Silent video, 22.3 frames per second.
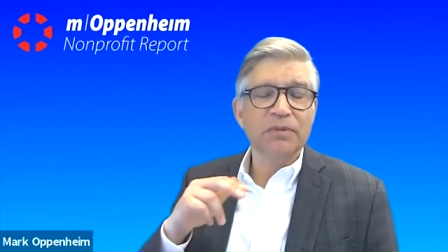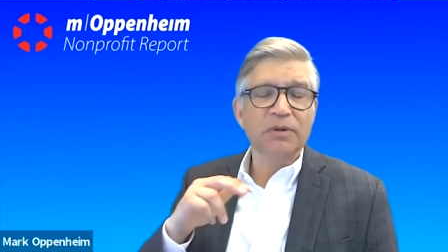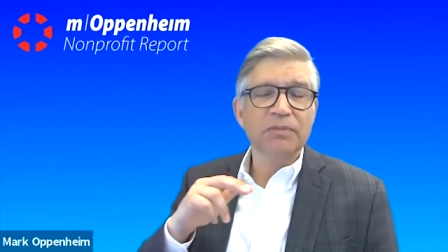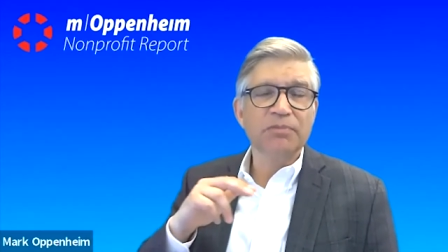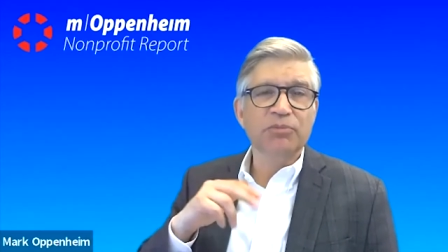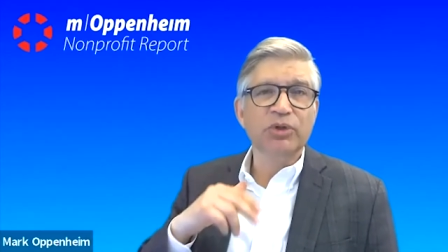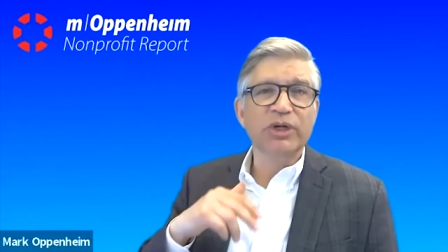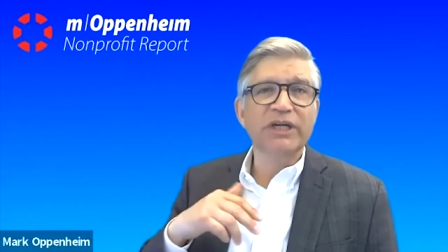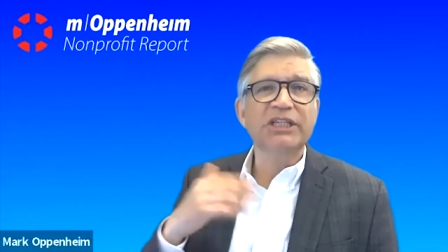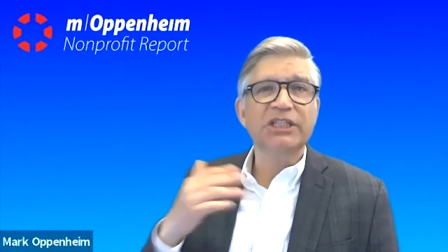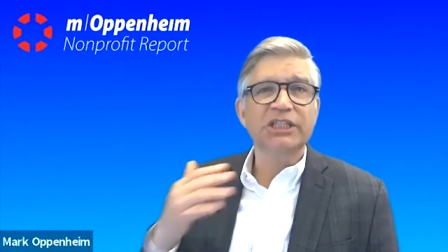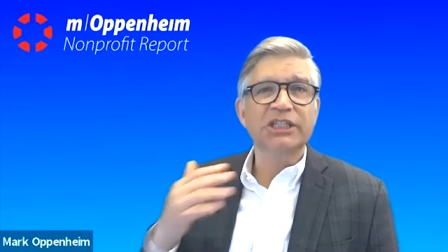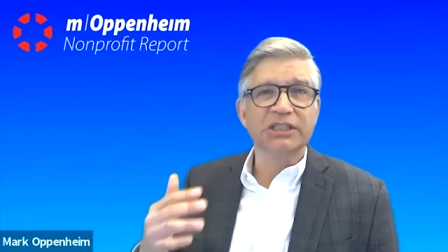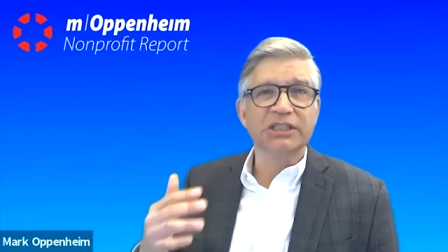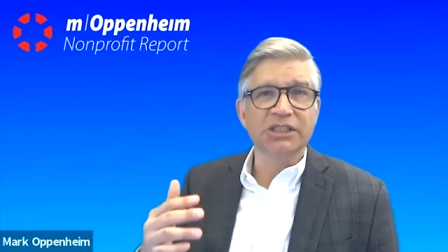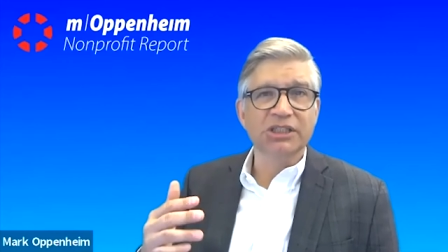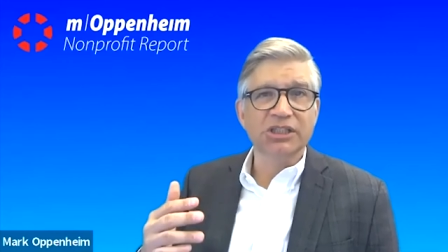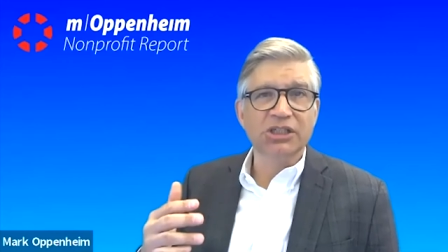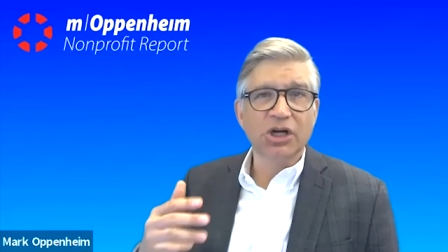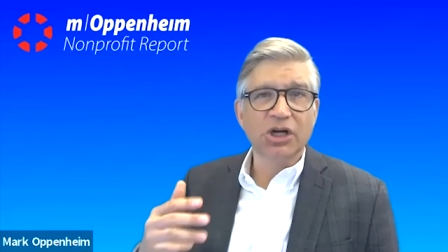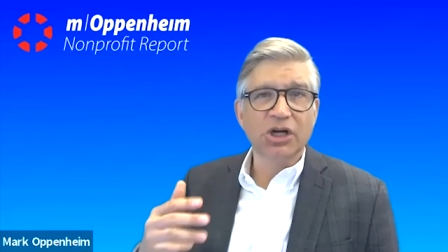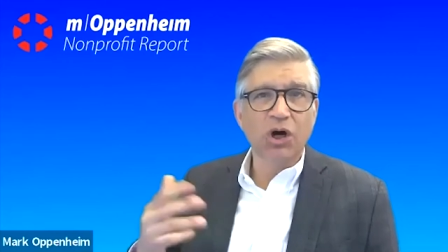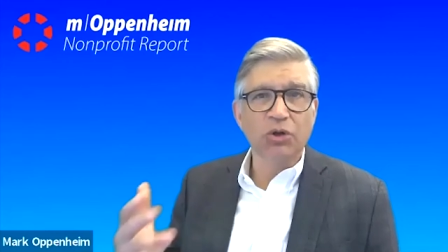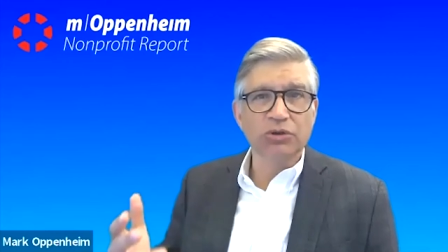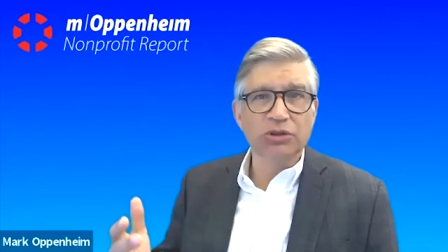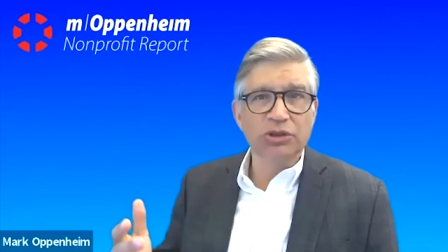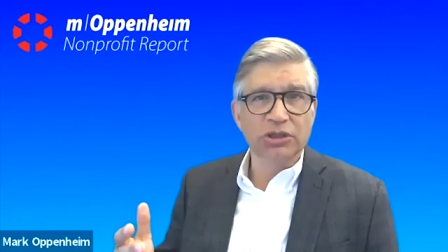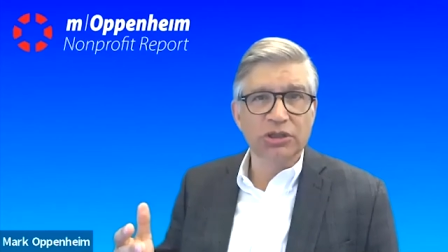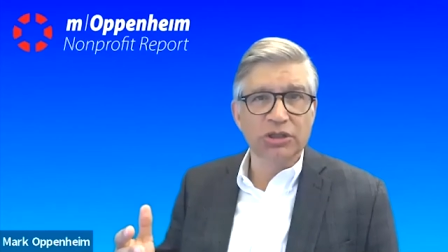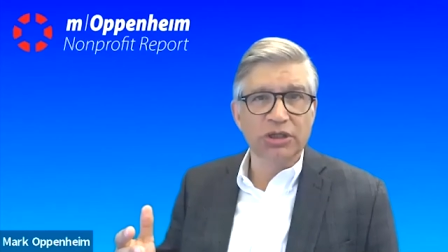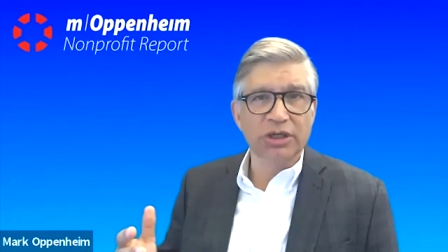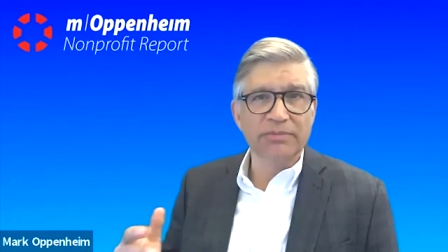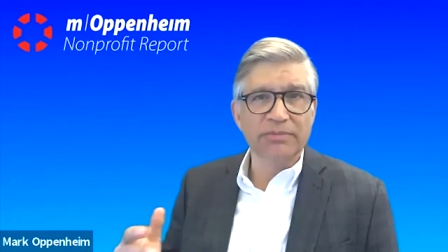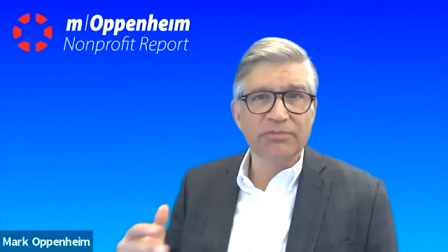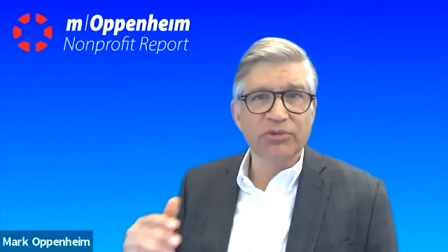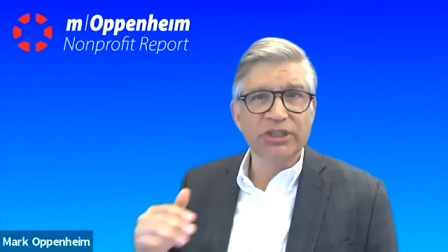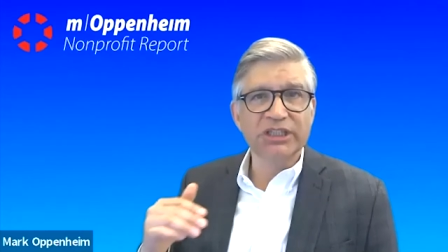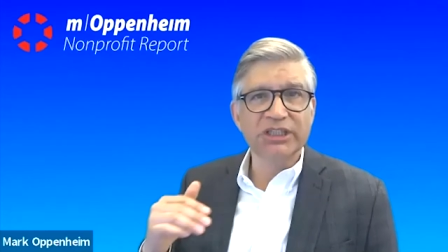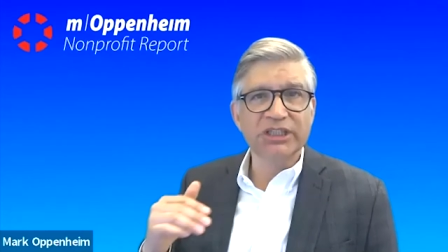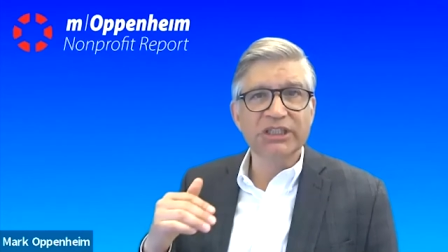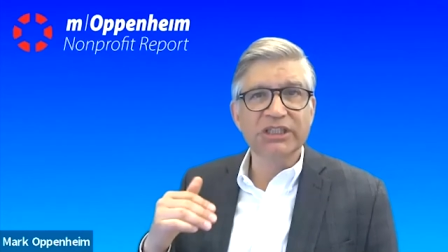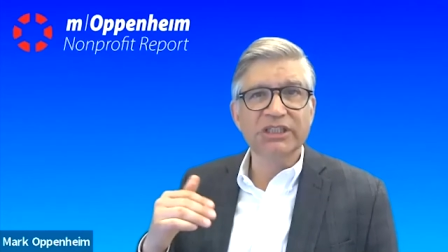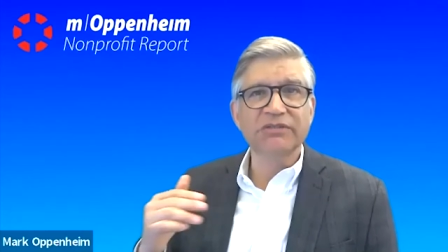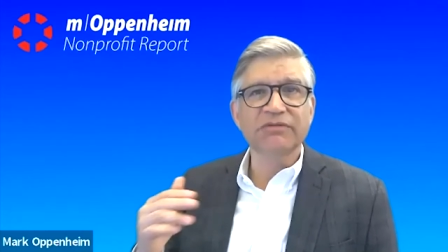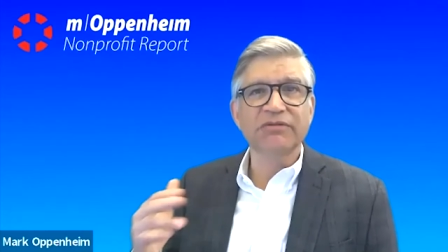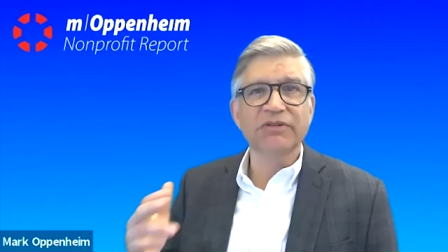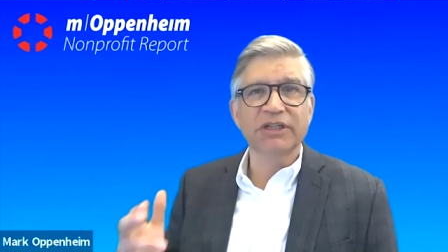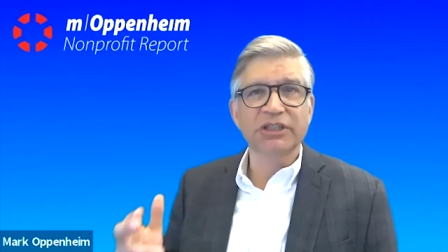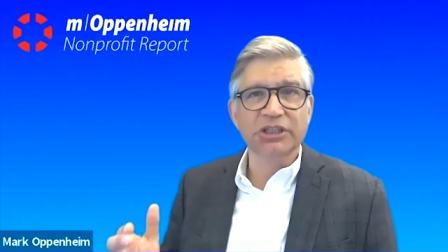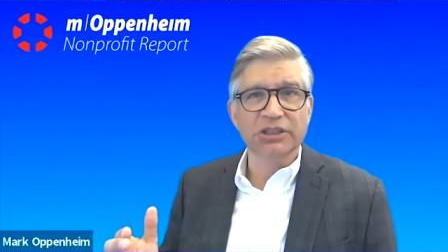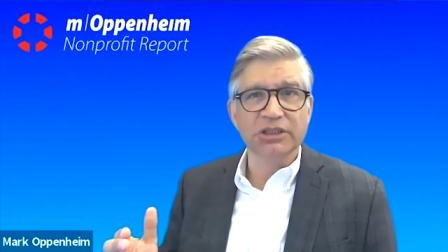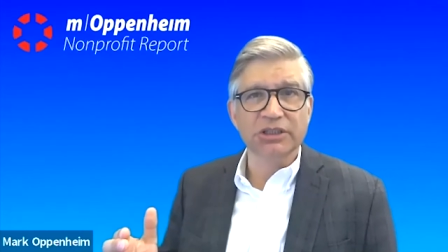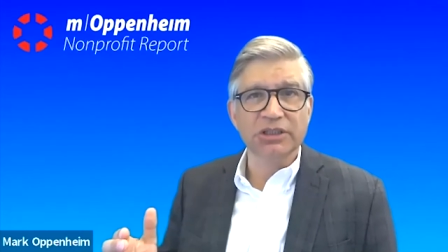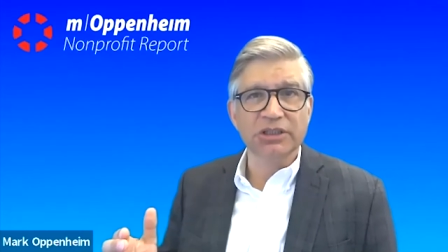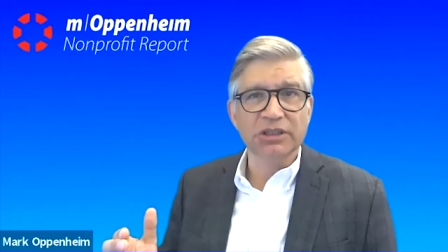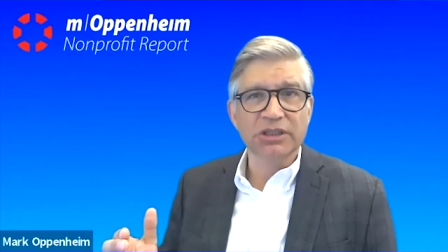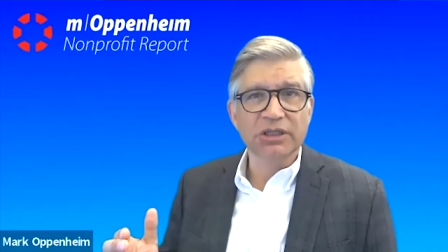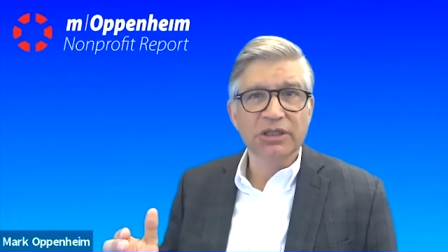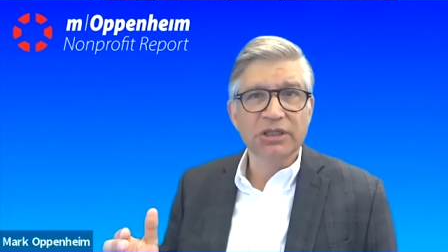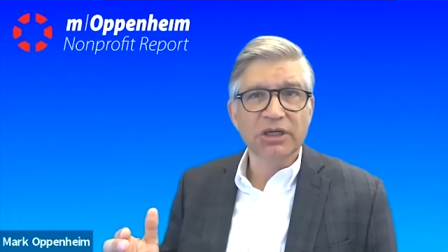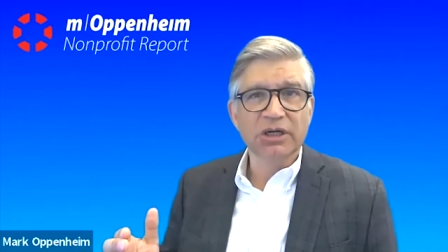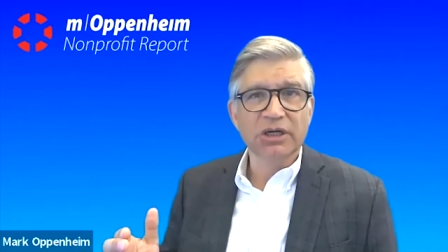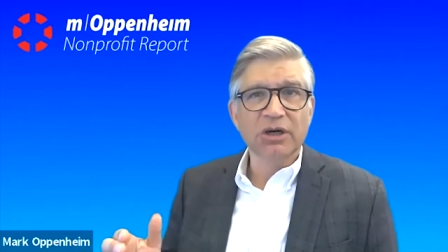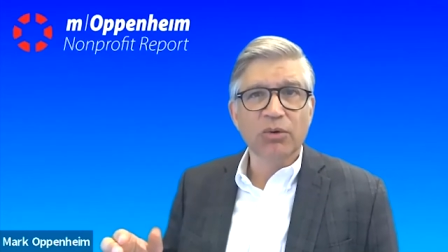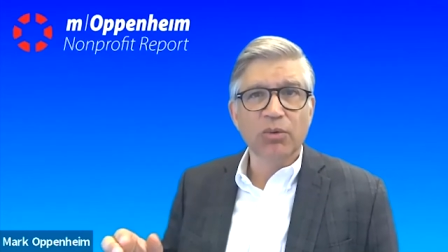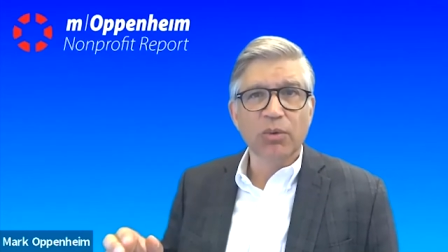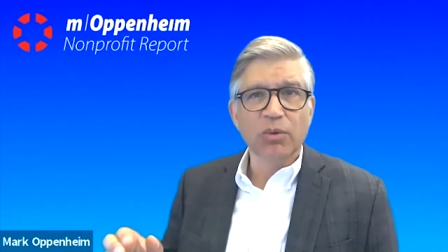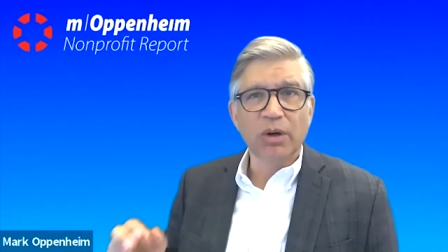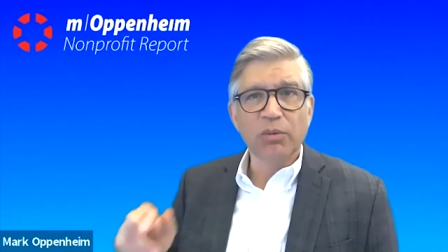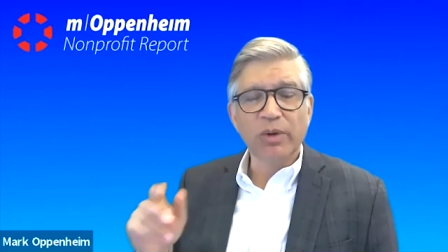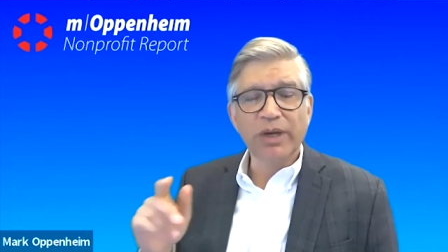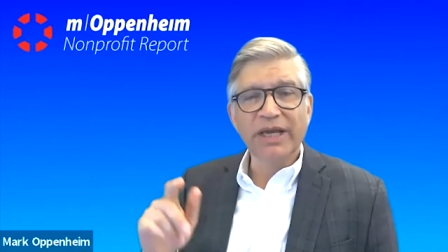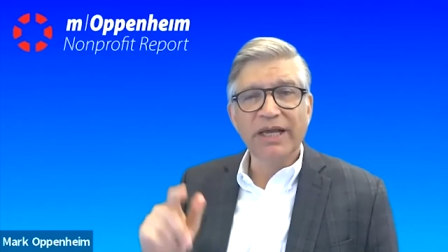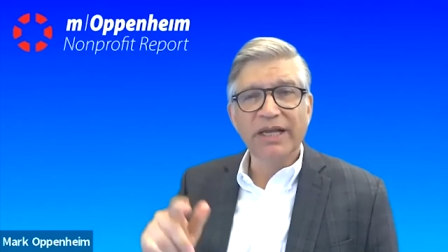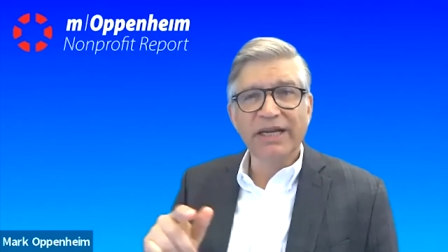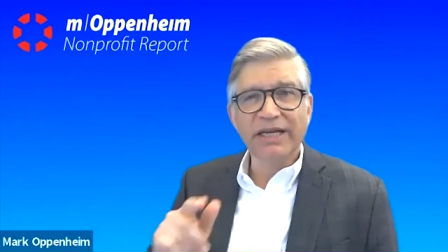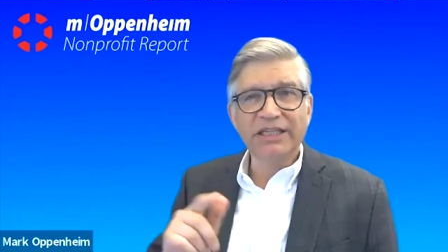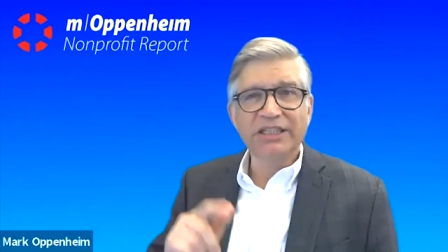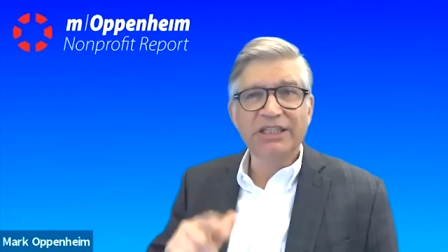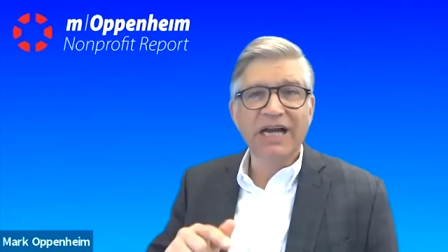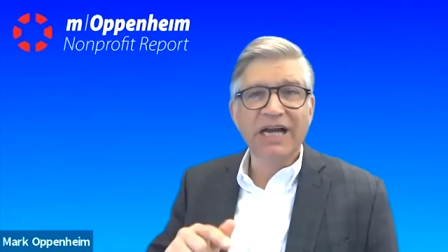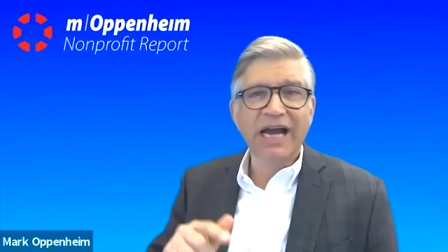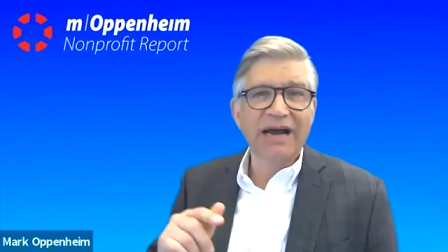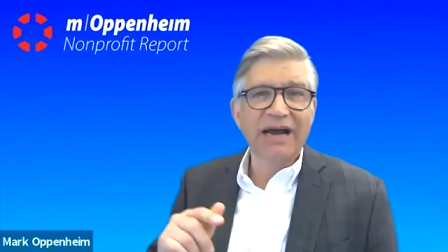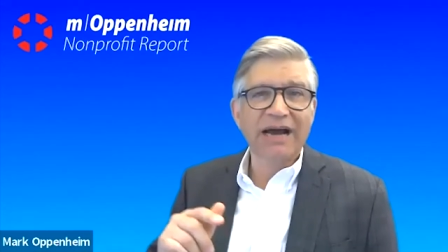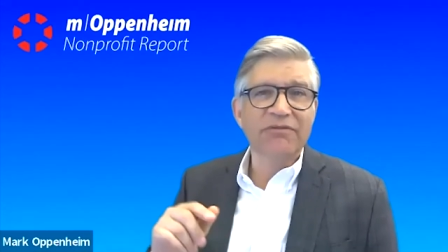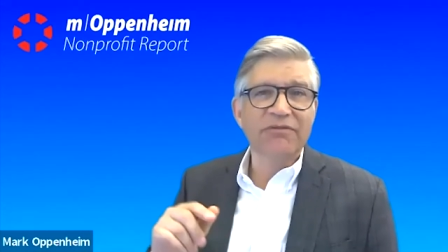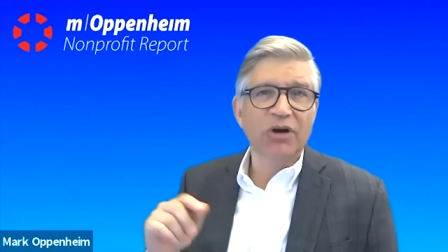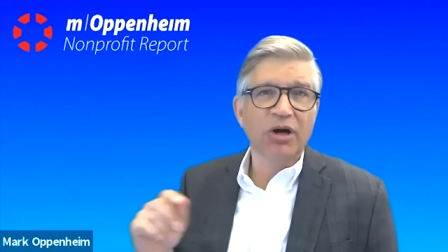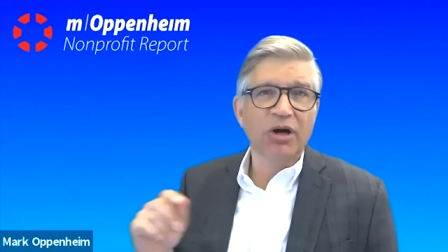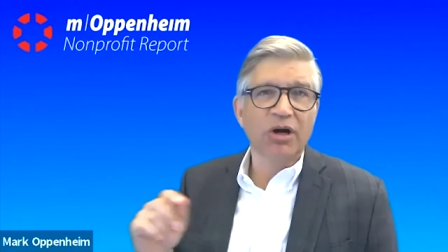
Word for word: bridges culture and bridges division, where we can each have our